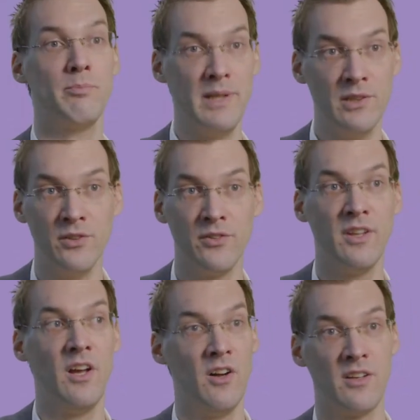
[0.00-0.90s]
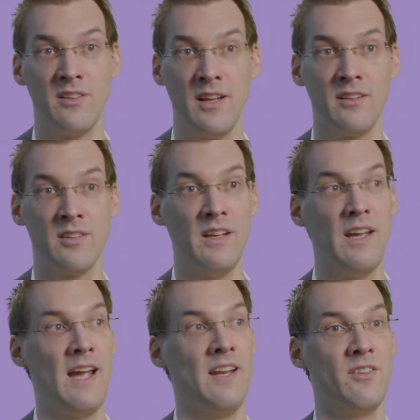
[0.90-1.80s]
build, architect,
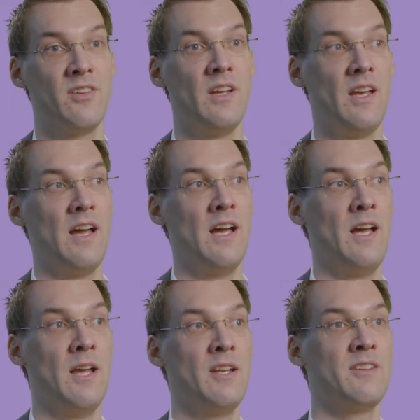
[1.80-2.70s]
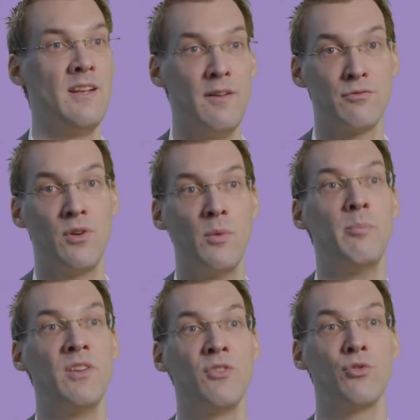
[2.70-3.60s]
and deliver on
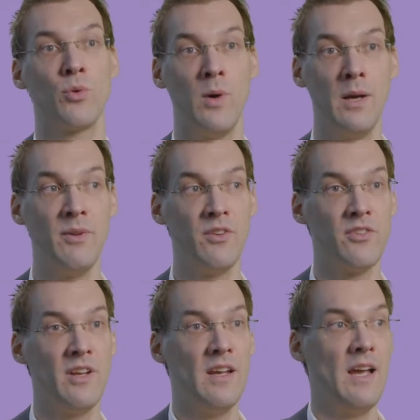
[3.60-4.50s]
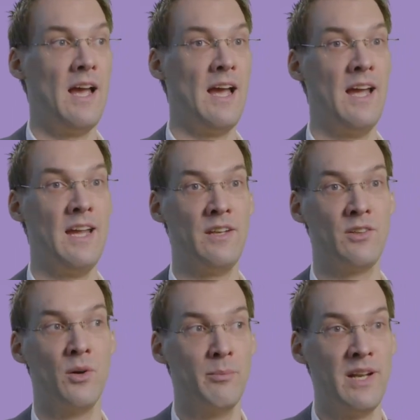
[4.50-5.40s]
business requirements,
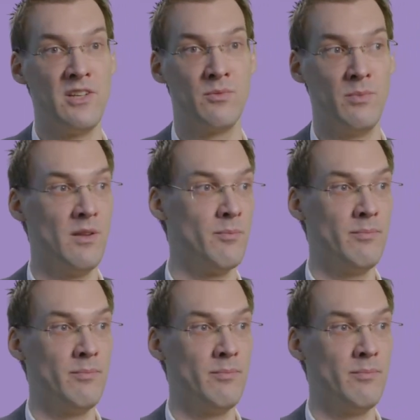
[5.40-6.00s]
in combination with